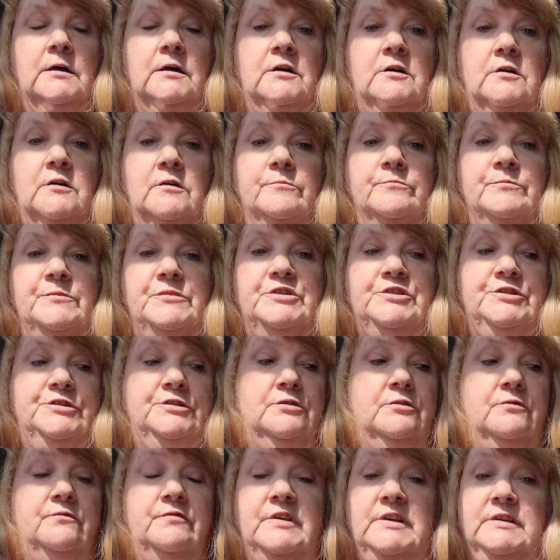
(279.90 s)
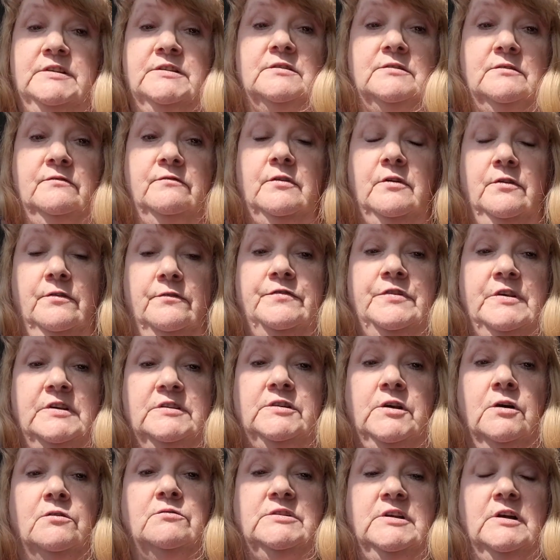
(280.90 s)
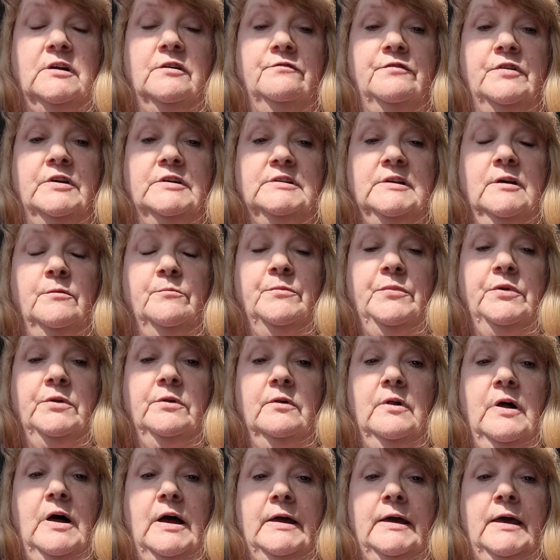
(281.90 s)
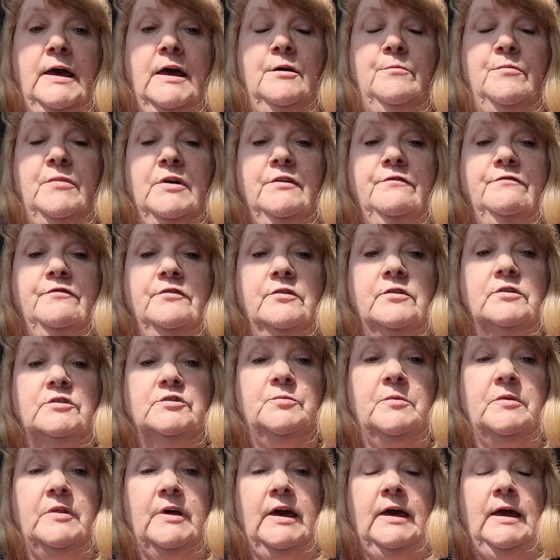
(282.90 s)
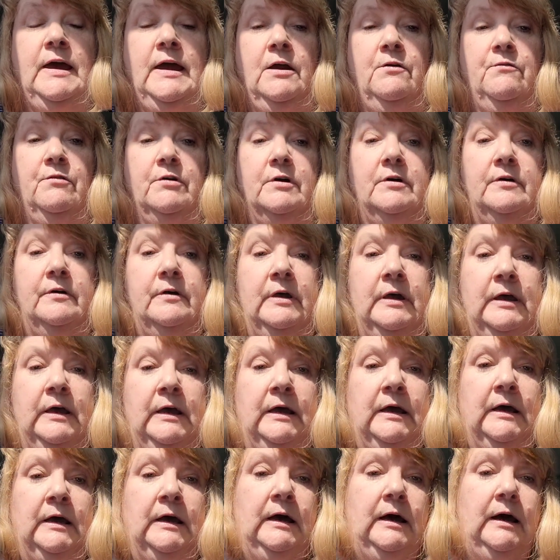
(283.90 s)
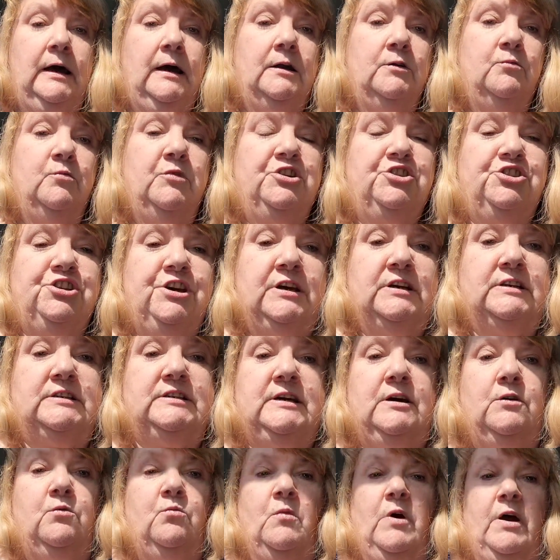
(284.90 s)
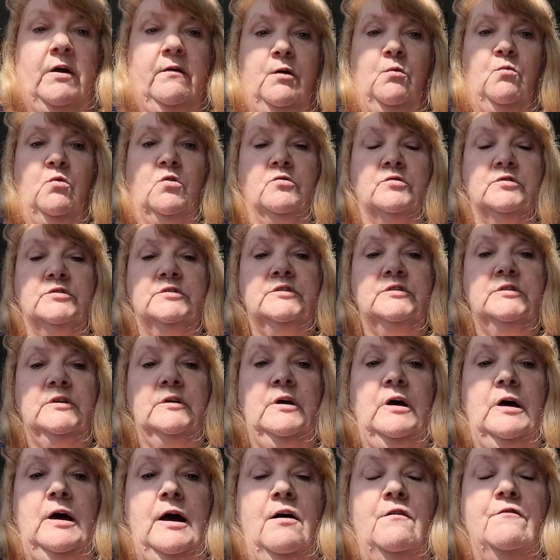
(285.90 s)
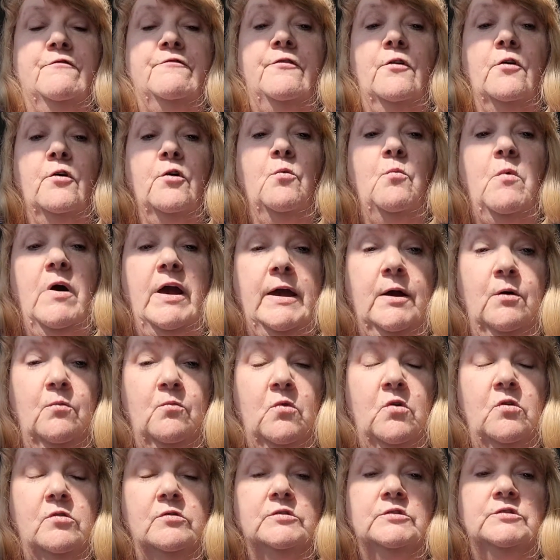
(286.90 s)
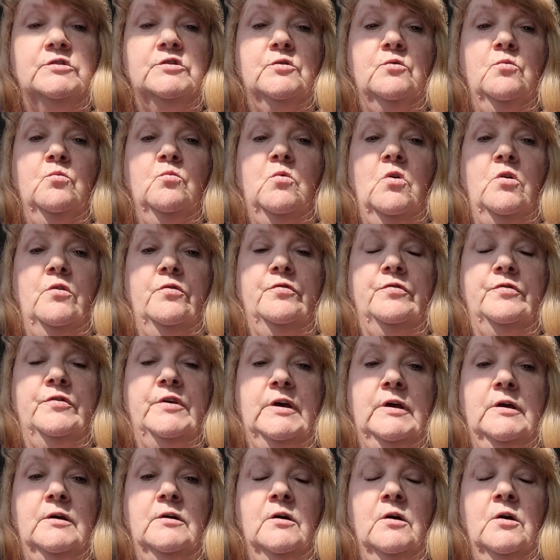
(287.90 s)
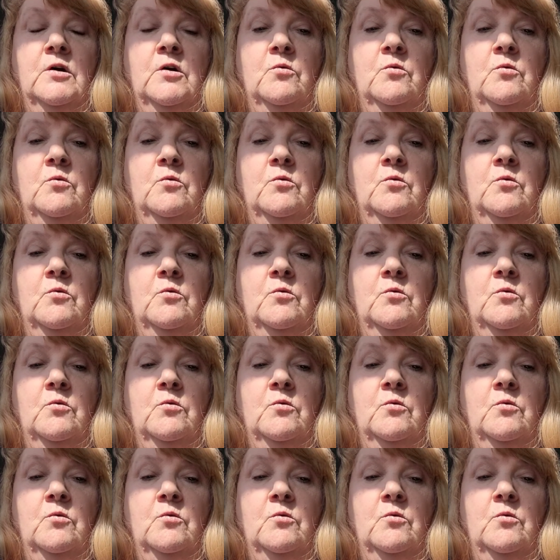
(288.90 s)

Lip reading: come to this hotel, for example. I came here first with a carer, and we checked out where it was, how far away it was, what the